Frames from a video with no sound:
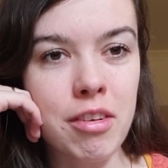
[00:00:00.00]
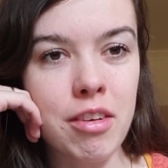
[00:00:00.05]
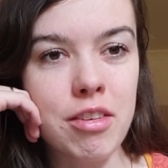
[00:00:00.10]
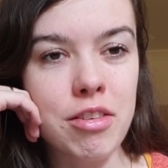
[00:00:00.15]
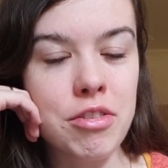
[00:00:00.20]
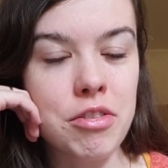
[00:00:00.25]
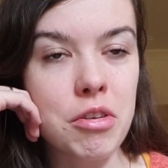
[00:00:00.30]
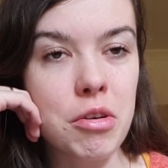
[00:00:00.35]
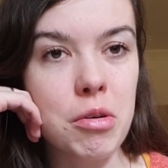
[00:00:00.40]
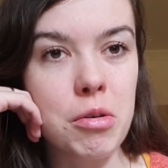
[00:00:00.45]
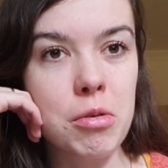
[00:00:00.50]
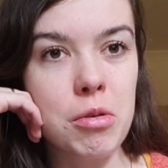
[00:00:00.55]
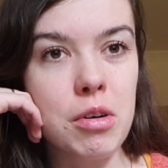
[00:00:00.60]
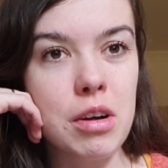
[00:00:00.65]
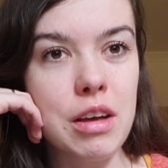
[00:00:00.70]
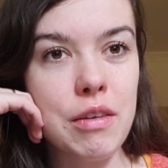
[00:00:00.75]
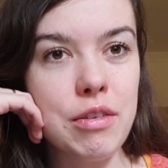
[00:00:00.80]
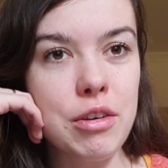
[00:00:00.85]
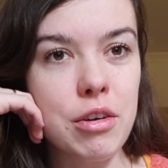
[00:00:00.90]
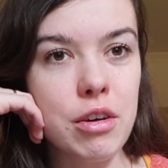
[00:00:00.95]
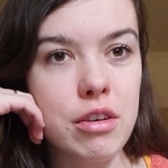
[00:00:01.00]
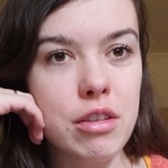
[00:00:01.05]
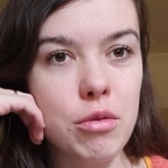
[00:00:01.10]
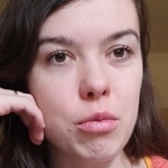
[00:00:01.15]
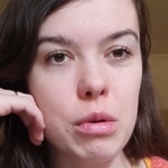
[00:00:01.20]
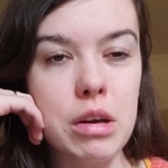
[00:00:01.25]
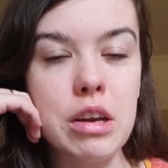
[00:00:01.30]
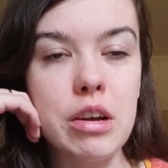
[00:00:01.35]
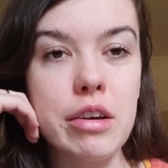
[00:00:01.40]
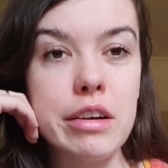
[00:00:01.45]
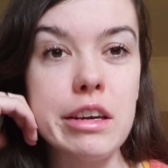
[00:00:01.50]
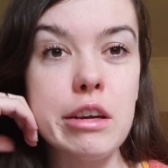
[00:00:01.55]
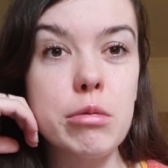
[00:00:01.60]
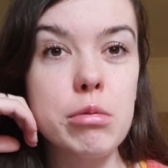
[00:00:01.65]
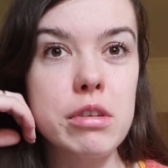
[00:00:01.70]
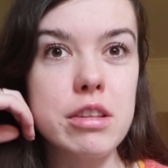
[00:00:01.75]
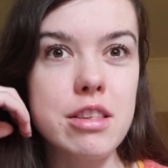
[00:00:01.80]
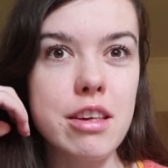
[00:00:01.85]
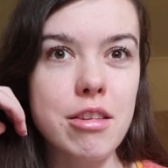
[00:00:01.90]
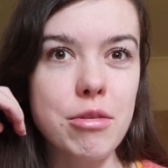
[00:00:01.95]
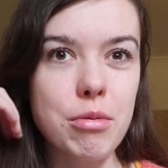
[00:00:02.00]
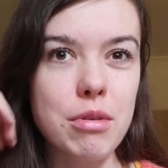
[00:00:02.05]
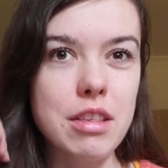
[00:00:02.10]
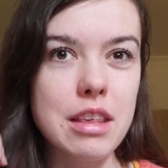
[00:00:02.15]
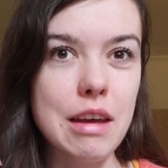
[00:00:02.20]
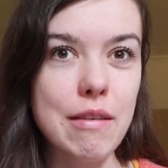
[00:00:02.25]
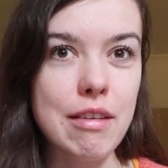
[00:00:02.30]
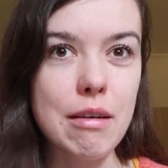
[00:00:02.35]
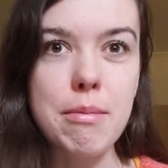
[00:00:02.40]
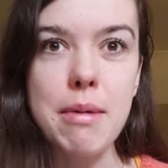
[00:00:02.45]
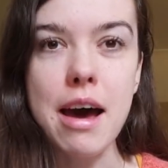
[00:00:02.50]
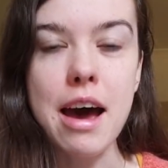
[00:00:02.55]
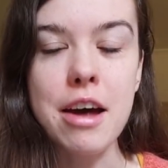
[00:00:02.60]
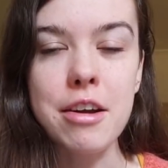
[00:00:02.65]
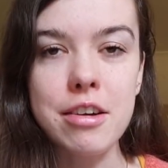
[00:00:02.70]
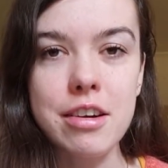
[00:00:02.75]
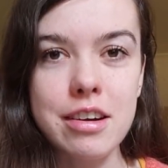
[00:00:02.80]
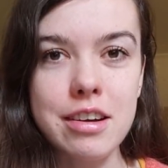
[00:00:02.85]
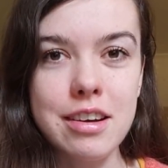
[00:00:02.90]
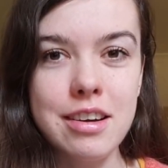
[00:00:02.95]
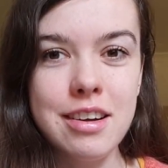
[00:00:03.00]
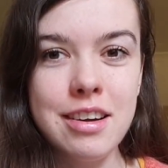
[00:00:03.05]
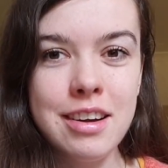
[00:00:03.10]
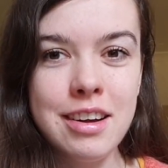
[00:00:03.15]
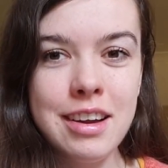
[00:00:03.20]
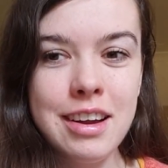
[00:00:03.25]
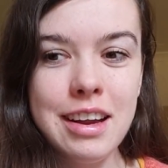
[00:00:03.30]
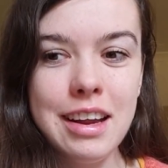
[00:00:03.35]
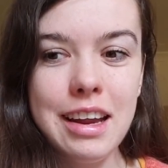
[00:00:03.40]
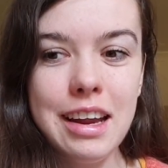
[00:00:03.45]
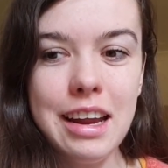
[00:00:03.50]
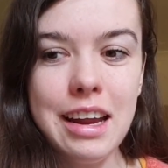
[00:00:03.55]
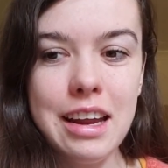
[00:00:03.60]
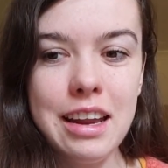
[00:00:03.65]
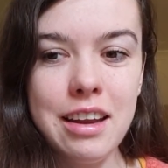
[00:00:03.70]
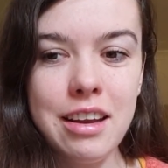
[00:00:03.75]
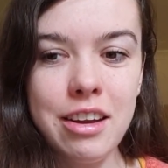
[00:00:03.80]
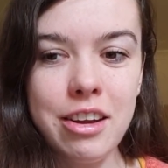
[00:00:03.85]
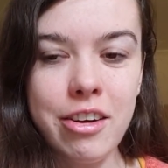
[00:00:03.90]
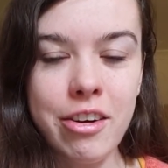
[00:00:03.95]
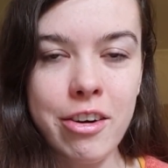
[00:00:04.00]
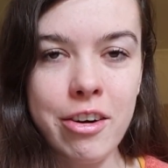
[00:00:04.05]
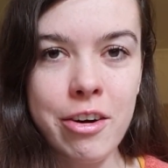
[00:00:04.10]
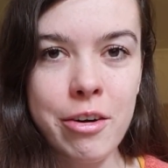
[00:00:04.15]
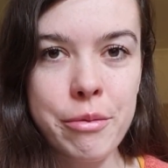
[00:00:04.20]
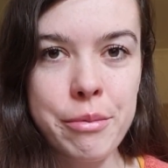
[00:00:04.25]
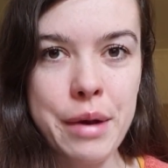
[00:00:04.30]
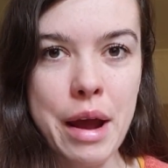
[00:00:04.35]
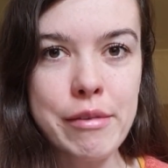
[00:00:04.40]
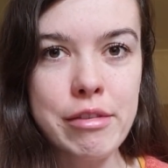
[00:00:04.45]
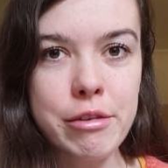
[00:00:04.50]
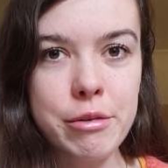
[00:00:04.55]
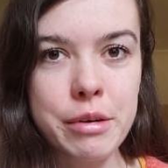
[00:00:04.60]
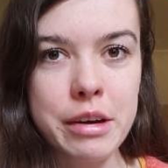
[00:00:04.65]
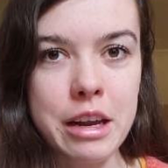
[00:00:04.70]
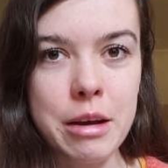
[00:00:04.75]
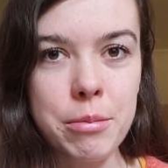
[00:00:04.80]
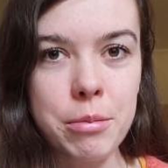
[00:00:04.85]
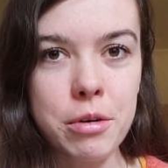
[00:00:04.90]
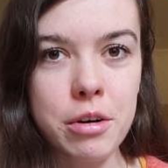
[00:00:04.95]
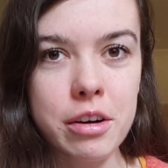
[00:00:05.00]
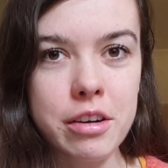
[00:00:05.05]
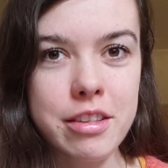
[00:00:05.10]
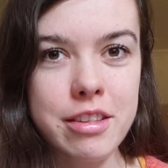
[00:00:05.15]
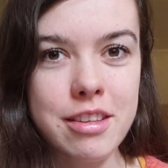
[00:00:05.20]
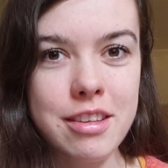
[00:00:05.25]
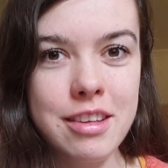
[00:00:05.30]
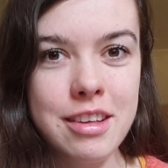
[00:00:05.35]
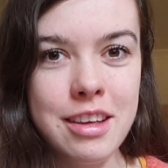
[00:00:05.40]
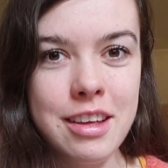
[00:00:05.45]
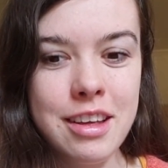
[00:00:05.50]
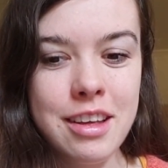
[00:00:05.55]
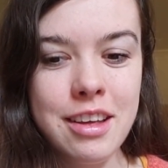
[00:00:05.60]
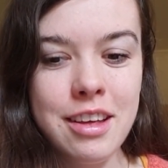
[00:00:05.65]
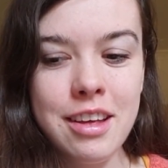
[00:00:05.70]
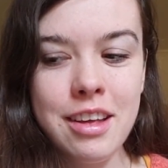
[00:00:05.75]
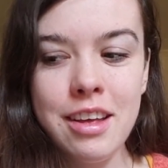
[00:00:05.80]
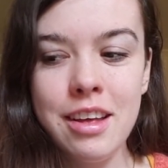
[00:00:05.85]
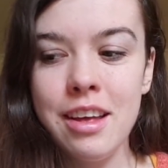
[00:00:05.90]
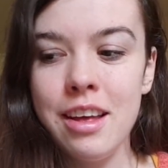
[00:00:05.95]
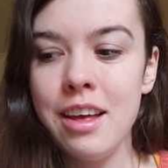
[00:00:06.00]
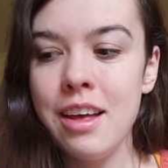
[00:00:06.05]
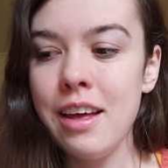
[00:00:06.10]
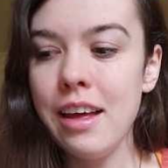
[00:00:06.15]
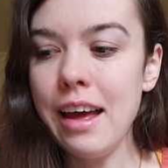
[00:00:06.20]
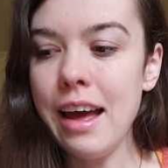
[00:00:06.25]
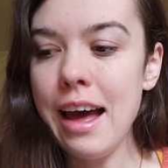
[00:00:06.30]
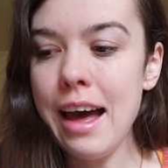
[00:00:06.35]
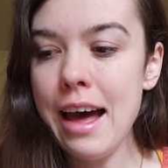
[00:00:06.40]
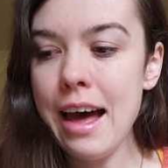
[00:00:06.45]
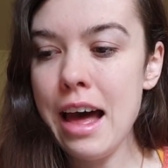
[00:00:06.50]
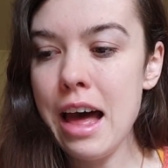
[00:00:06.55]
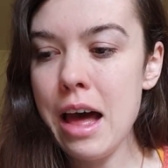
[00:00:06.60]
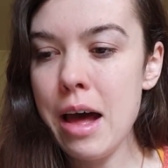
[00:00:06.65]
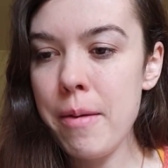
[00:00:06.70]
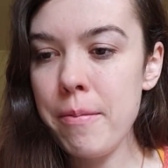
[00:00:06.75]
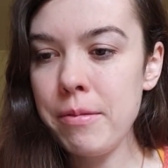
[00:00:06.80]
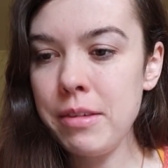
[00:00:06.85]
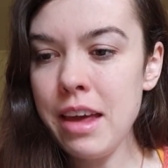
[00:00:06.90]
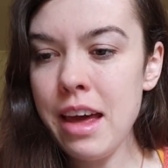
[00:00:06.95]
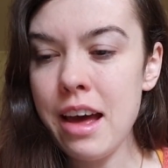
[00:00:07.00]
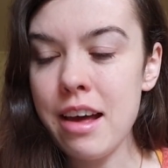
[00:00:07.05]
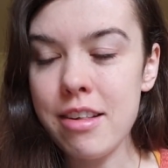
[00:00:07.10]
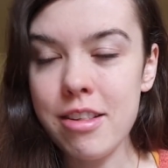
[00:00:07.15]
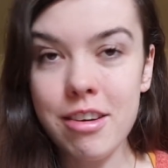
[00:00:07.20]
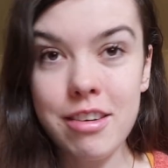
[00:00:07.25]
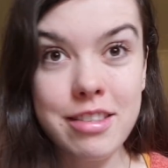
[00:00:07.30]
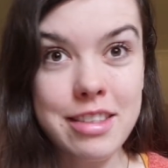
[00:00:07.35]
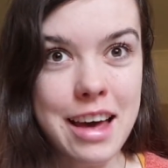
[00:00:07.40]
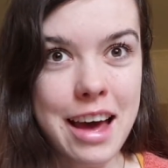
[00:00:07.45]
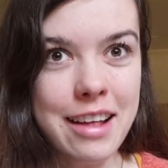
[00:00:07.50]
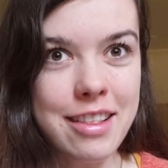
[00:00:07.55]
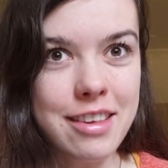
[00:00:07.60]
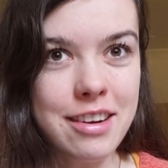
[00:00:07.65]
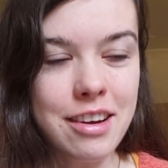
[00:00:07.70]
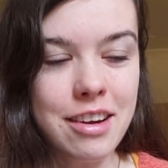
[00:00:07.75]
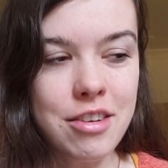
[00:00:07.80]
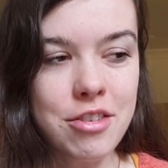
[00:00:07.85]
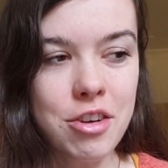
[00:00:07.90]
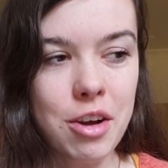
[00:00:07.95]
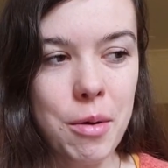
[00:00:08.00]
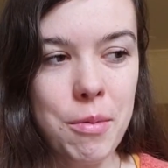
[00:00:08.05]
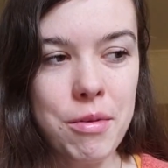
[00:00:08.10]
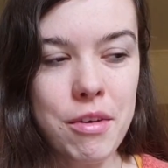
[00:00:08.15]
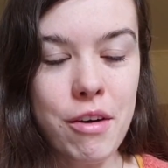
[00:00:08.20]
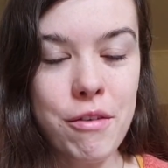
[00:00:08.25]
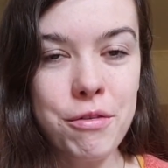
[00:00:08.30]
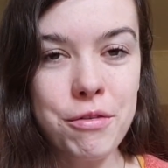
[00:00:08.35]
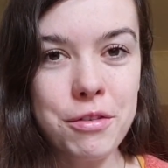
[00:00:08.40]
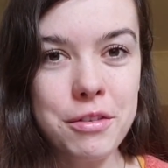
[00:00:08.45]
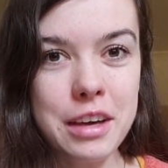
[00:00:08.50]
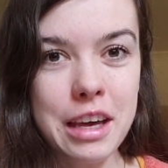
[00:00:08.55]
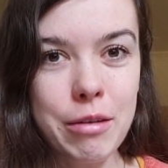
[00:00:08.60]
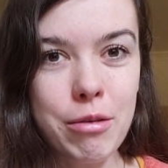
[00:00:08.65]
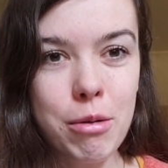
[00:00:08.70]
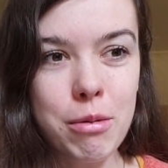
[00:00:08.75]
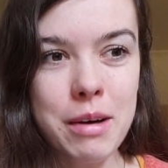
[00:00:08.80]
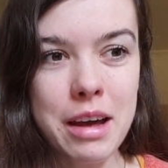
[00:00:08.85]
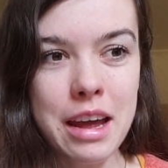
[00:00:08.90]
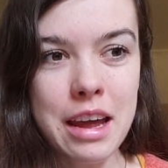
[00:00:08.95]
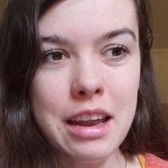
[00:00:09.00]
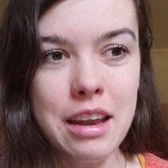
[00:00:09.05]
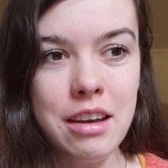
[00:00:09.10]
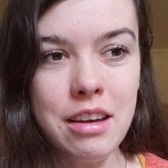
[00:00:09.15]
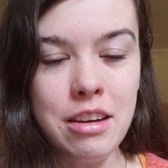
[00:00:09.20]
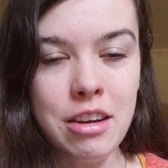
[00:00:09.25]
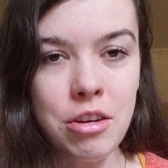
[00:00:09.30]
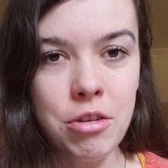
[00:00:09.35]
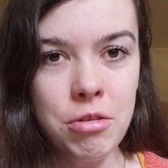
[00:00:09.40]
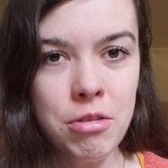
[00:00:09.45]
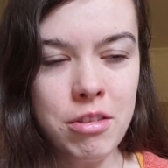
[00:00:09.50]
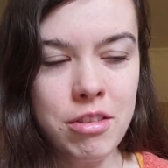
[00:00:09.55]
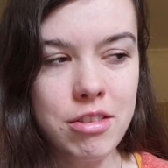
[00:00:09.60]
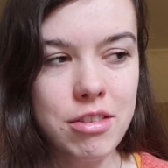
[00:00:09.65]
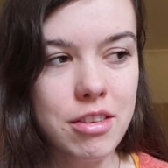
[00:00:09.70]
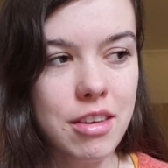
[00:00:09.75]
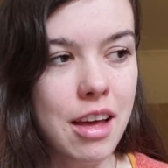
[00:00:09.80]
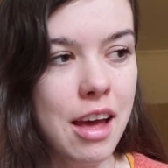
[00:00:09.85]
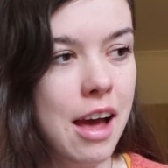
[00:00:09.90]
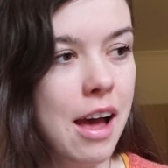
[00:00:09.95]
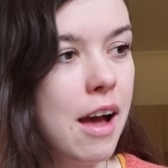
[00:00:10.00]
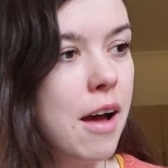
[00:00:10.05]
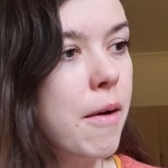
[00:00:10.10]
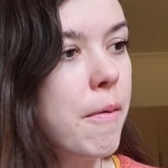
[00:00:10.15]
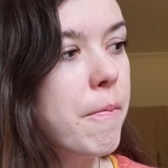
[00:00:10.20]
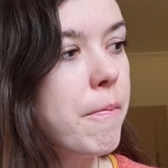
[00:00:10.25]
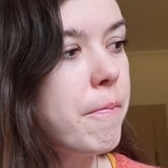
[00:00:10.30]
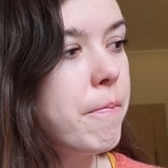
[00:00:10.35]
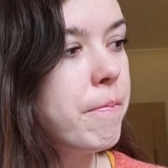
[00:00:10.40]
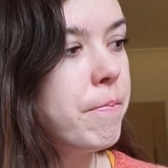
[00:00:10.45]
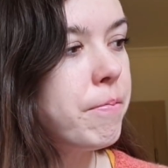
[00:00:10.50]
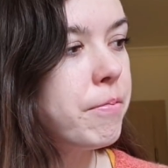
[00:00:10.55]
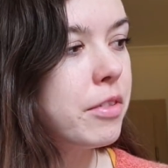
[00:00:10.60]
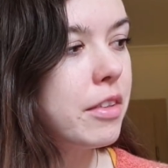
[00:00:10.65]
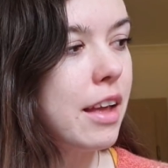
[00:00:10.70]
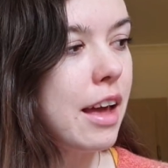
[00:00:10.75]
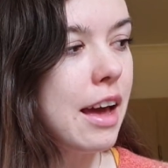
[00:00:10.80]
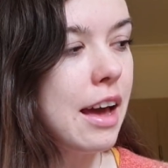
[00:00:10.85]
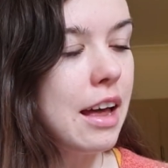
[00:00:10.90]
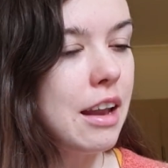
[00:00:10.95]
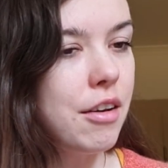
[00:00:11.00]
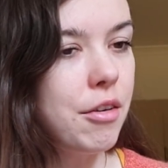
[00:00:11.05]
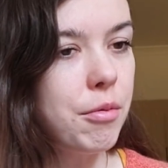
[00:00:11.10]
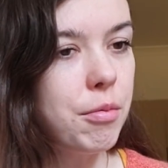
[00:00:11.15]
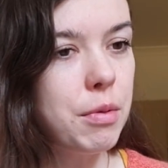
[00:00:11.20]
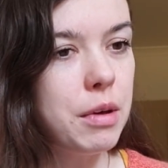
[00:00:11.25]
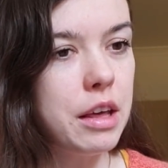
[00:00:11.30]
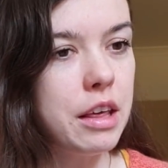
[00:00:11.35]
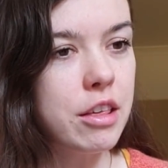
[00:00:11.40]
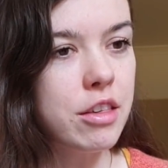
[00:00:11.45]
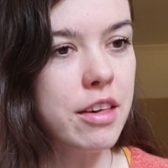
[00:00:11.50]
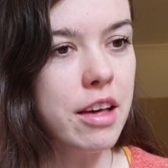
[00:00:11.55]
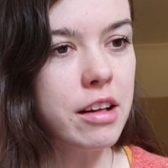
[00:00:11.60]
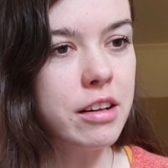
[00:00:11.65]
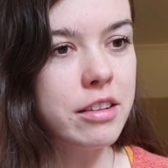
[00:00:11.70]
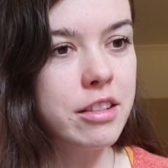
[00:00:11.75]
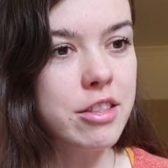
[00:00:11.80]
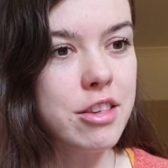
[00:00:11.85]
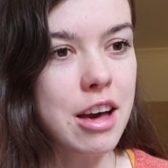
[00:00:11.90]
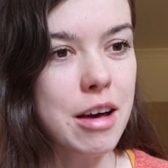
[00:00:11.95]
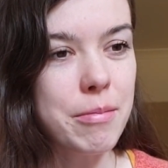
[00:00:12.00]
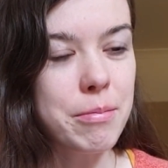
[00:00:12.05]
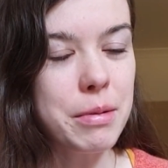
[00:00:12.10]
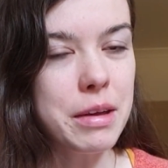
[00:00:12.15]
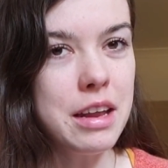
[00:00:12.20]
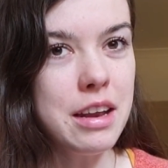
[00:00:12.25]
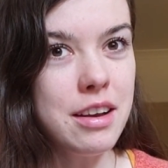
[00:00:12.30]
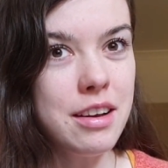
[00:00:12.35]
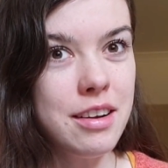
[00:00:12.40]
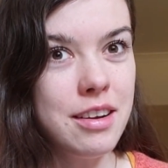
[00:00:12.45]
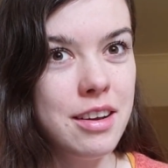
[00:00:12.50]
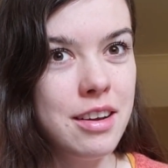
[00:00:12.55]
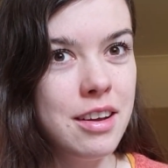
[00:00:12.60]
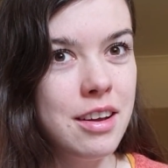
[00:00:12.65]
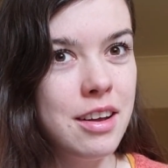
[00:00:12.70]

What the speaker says: So if you're the winner, you will just receive the pattern in your Ravelry inbox. Yeah, so that's it in terms of giveaway news. And we shall jump in.